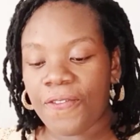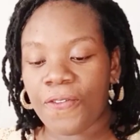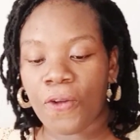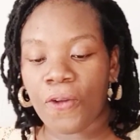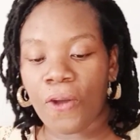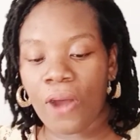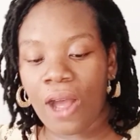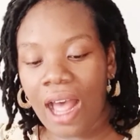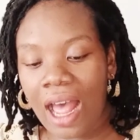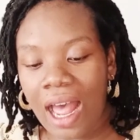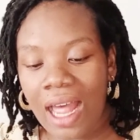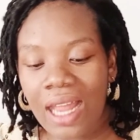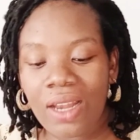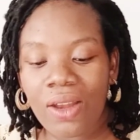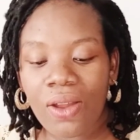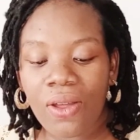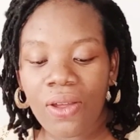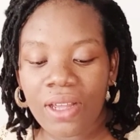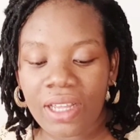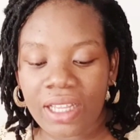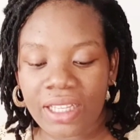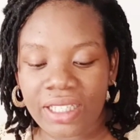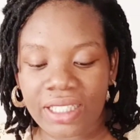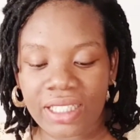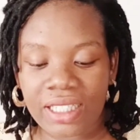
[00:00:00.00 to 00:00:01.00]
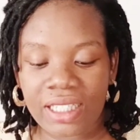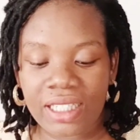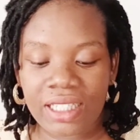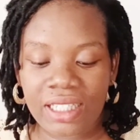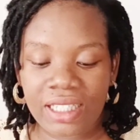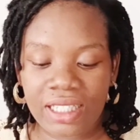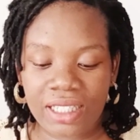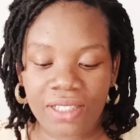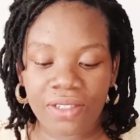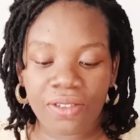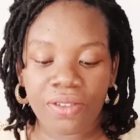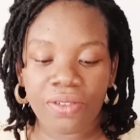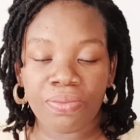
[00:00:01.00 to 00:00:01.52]
For how long is it
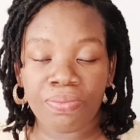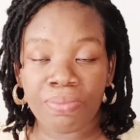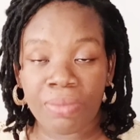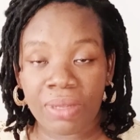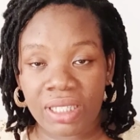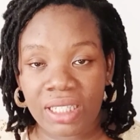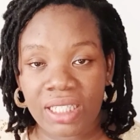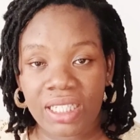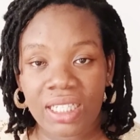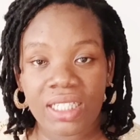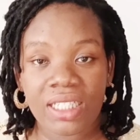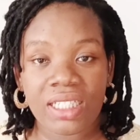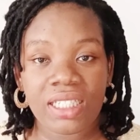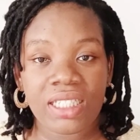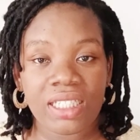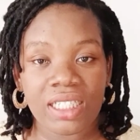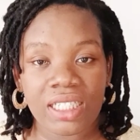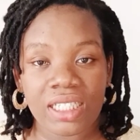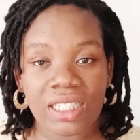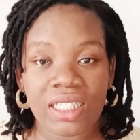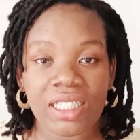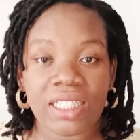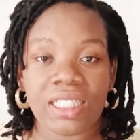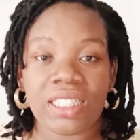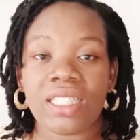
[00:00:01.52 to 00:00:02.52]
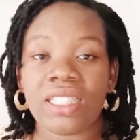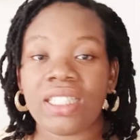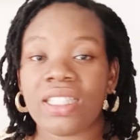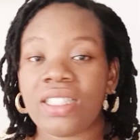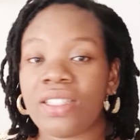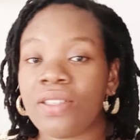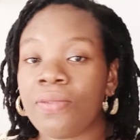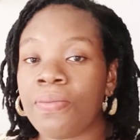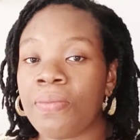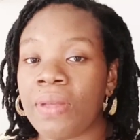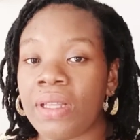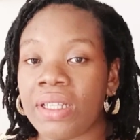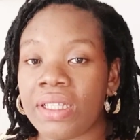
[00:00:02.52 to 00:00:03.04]
still maintaining it? Is it
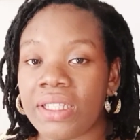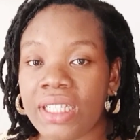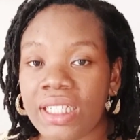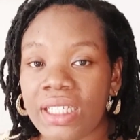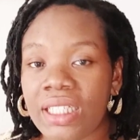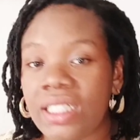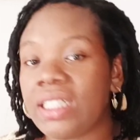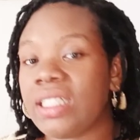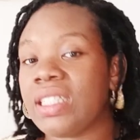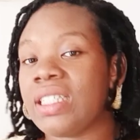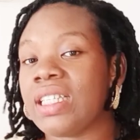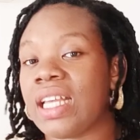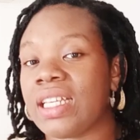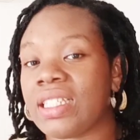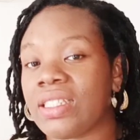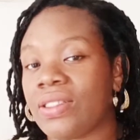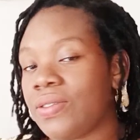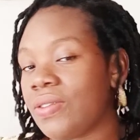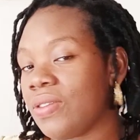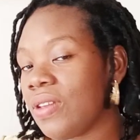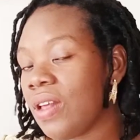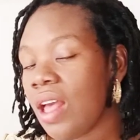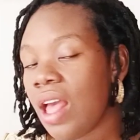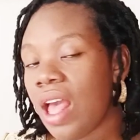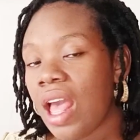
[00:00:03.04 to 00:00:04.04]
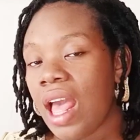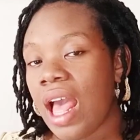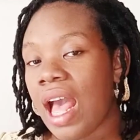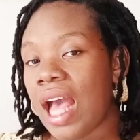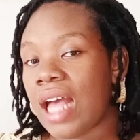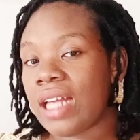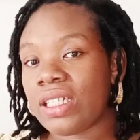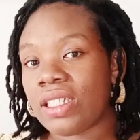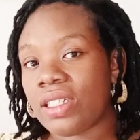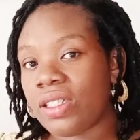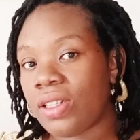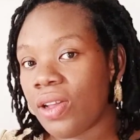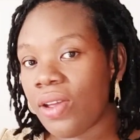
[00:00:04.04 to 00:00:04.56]
still maintaining it
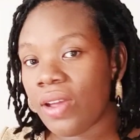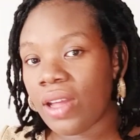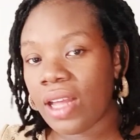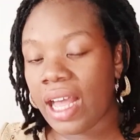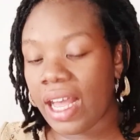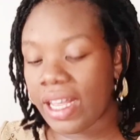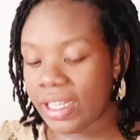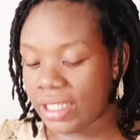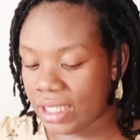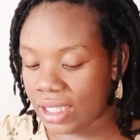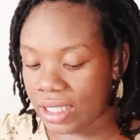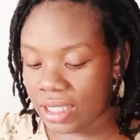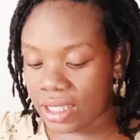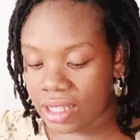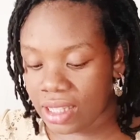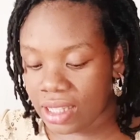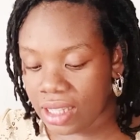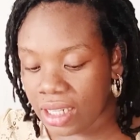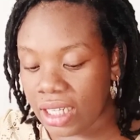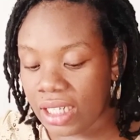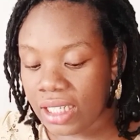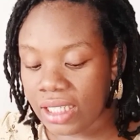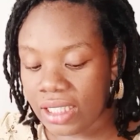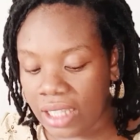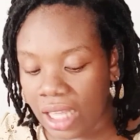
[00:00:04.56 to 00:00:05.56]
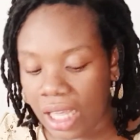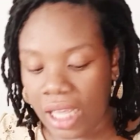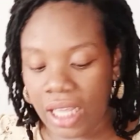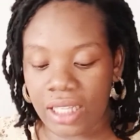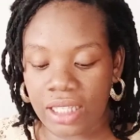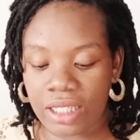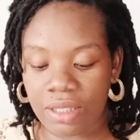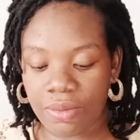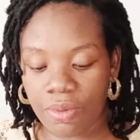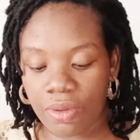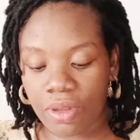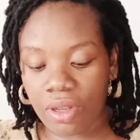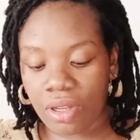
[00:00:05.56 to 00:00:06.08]
as long as 3
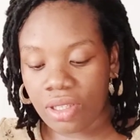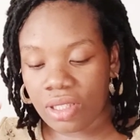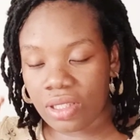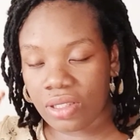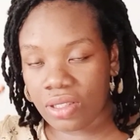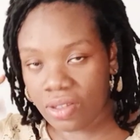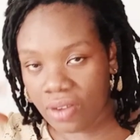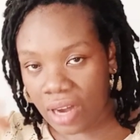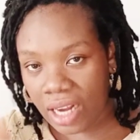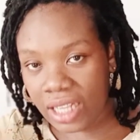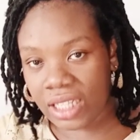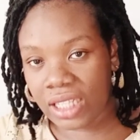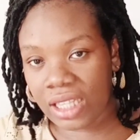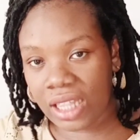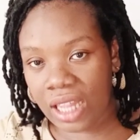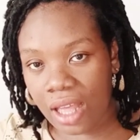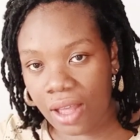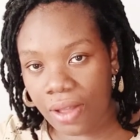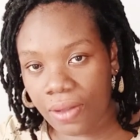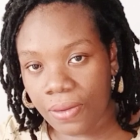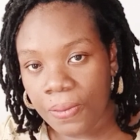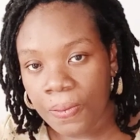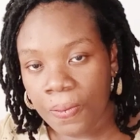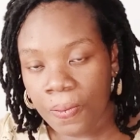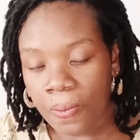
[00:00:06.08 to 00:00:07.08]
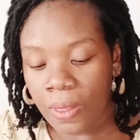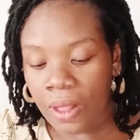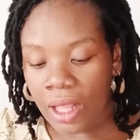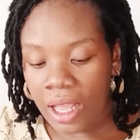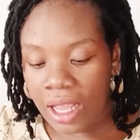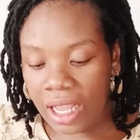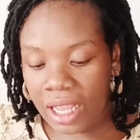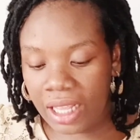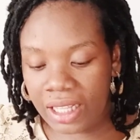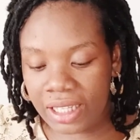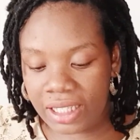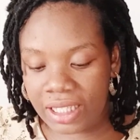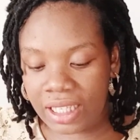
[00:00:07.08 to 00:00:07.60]
days? Because right now
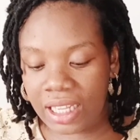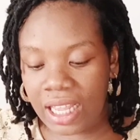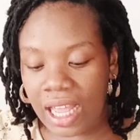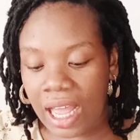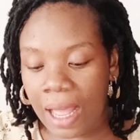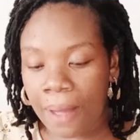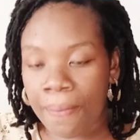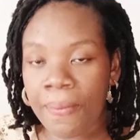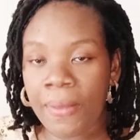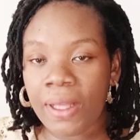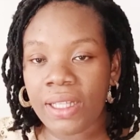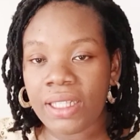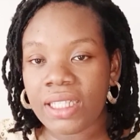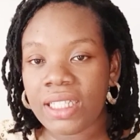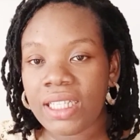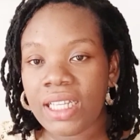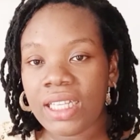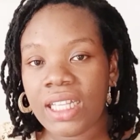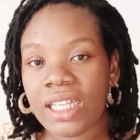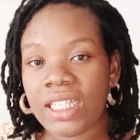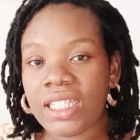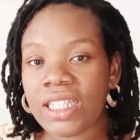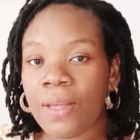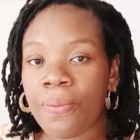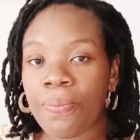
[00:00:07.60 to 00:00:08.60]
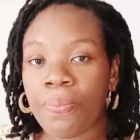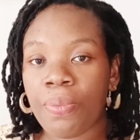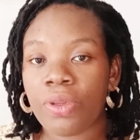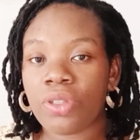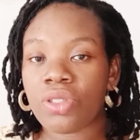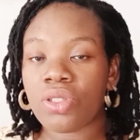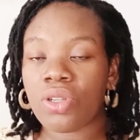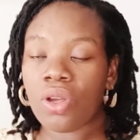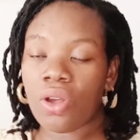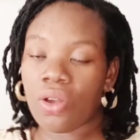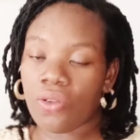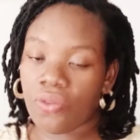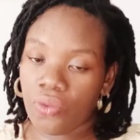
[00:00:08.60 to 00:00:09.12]
it can maintain a
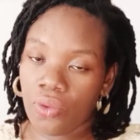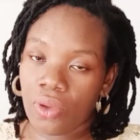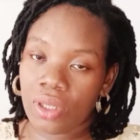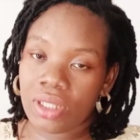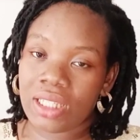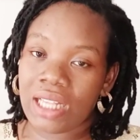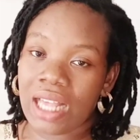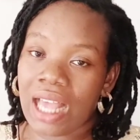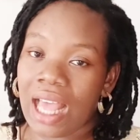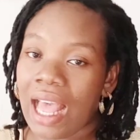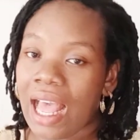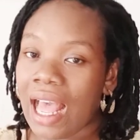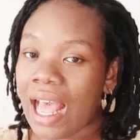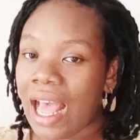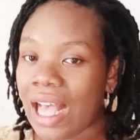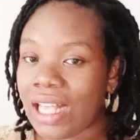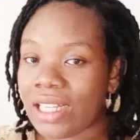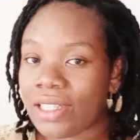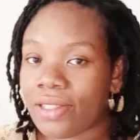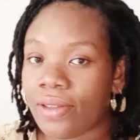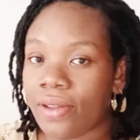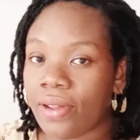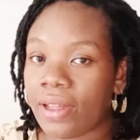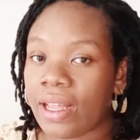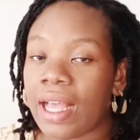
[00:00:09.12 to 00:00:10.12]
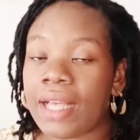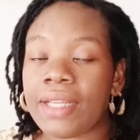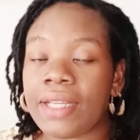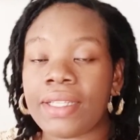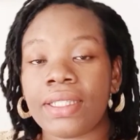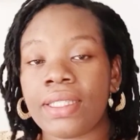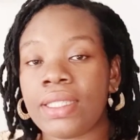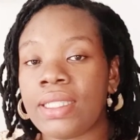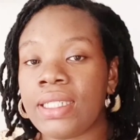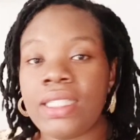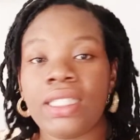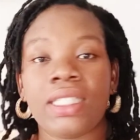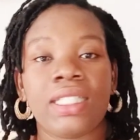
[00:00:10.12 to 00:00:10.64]
temperature of water as long as
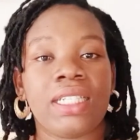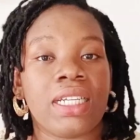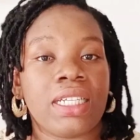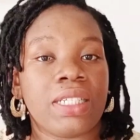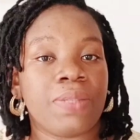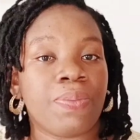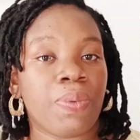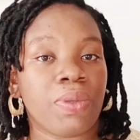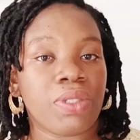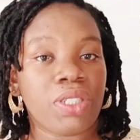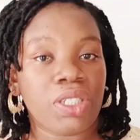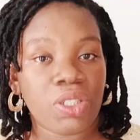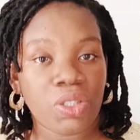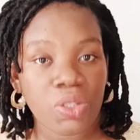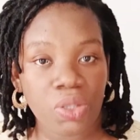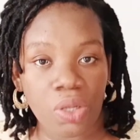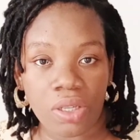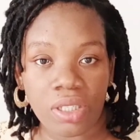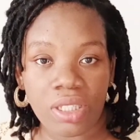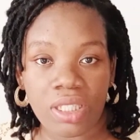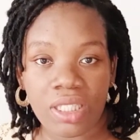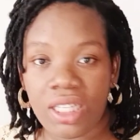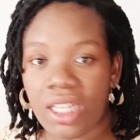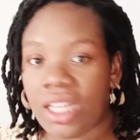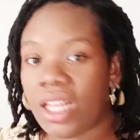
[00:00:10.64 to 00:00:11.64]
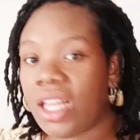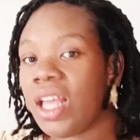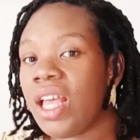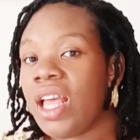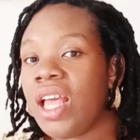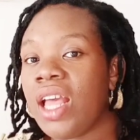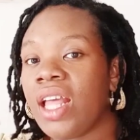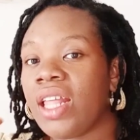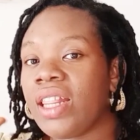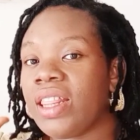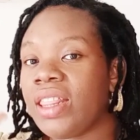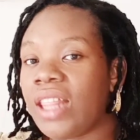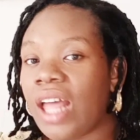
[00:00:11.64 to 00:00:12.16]
3 days, but the third day
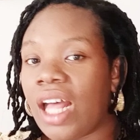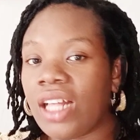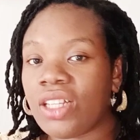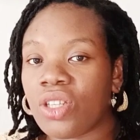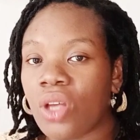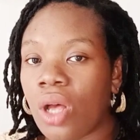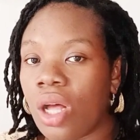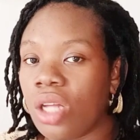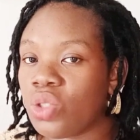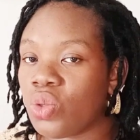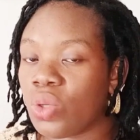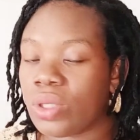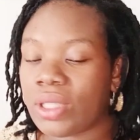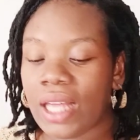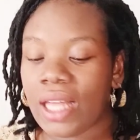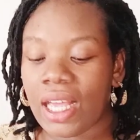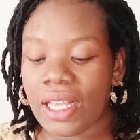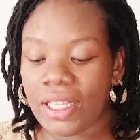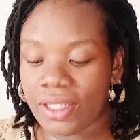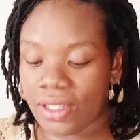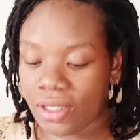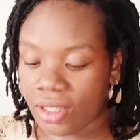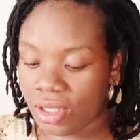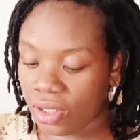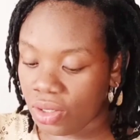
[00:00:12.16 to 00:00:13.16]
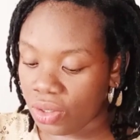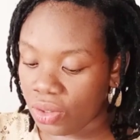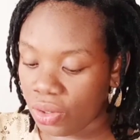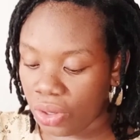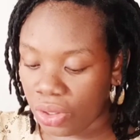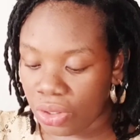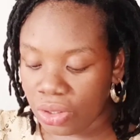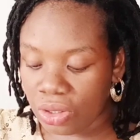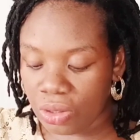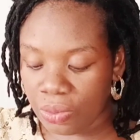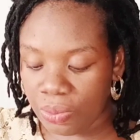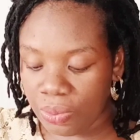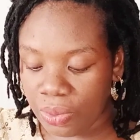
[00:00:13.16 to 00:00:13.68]
that hot water is still
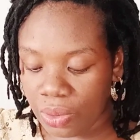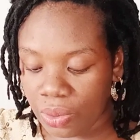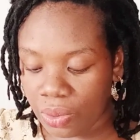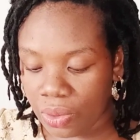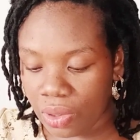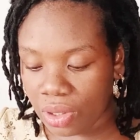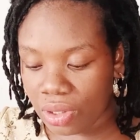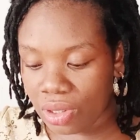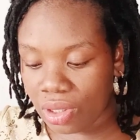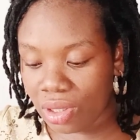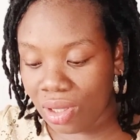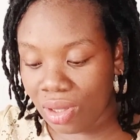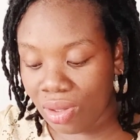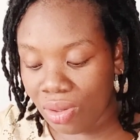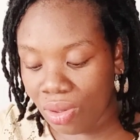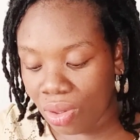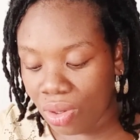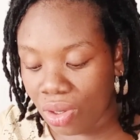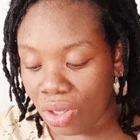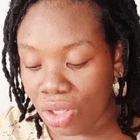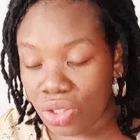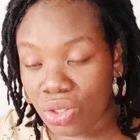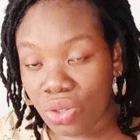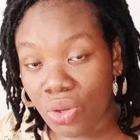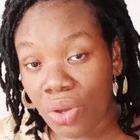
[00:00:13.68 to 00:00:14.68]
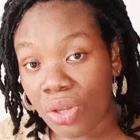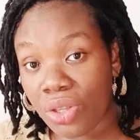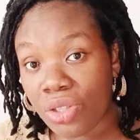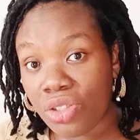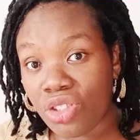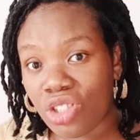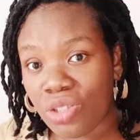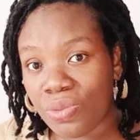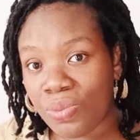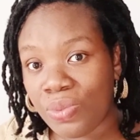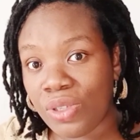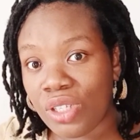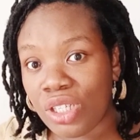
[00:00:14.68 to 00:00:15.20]
going to be what, look, is
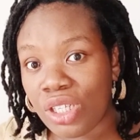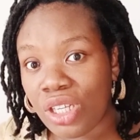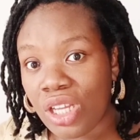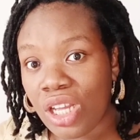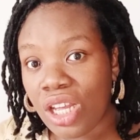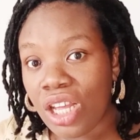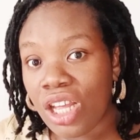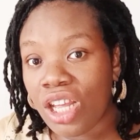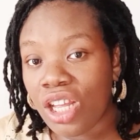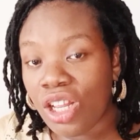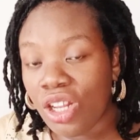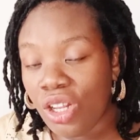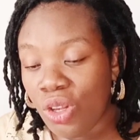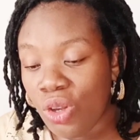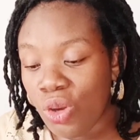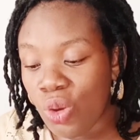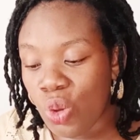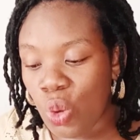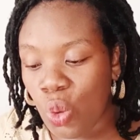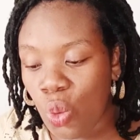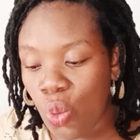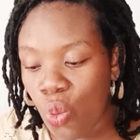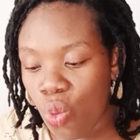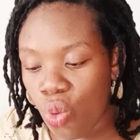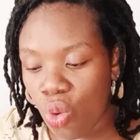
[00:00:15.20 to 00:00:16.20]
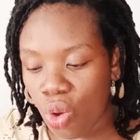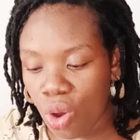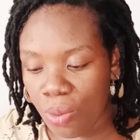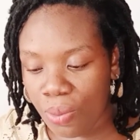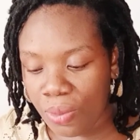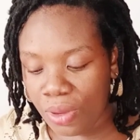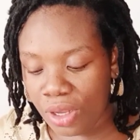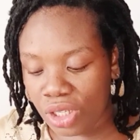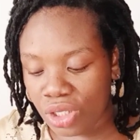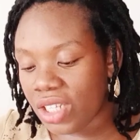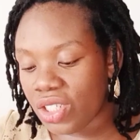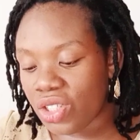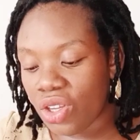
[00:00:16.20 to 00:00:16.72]
going to be lukewarm.
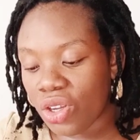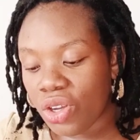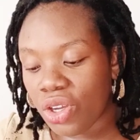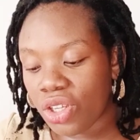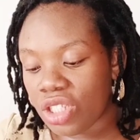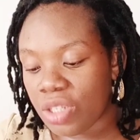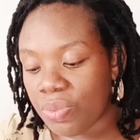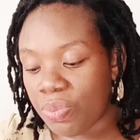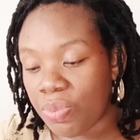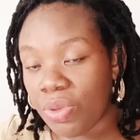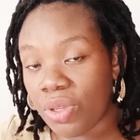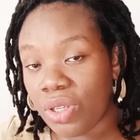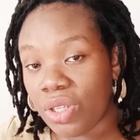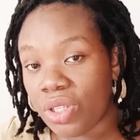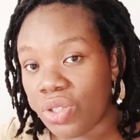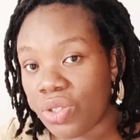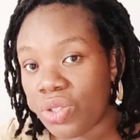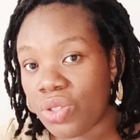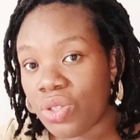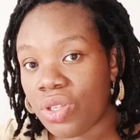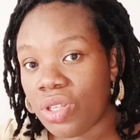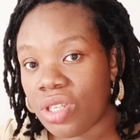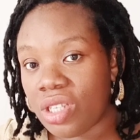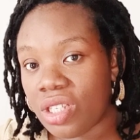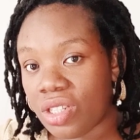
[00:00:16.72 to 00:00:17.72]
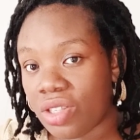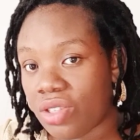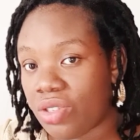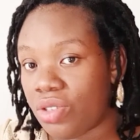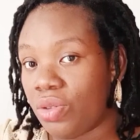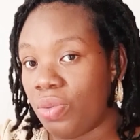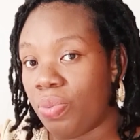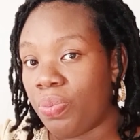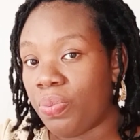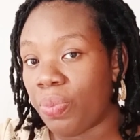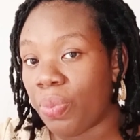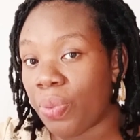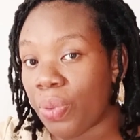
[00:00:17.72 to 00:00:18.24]
It's not going to be
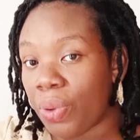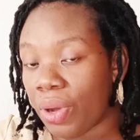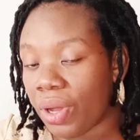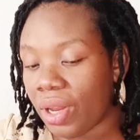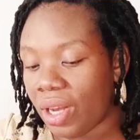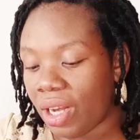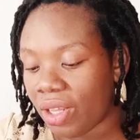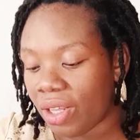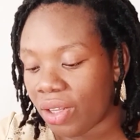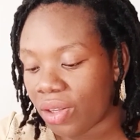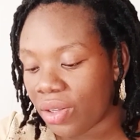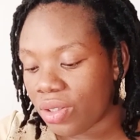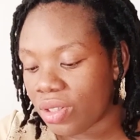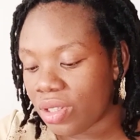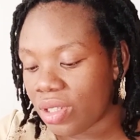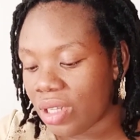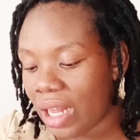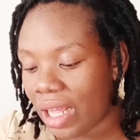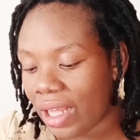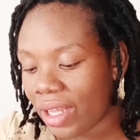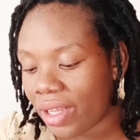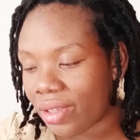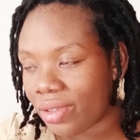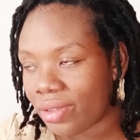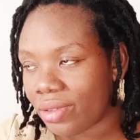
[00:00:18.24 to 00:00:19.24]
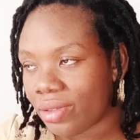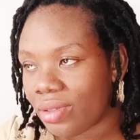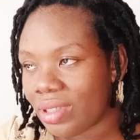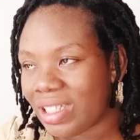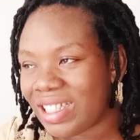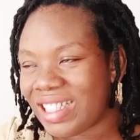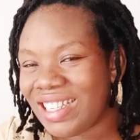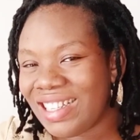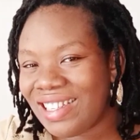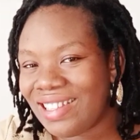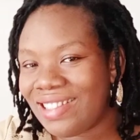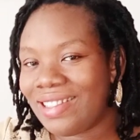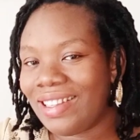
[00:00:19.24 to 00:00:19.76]
still boiling like
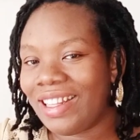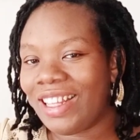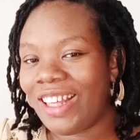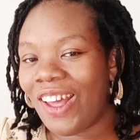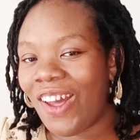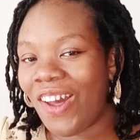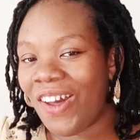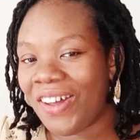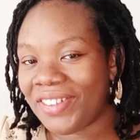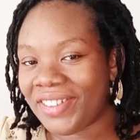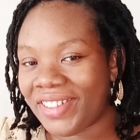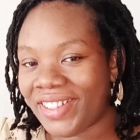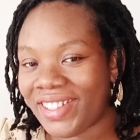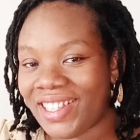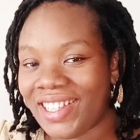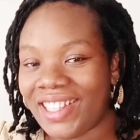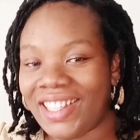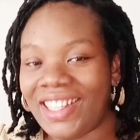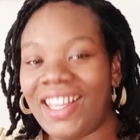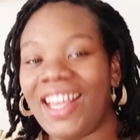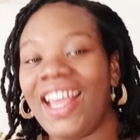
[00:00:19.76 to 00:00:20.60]
sizzling hot.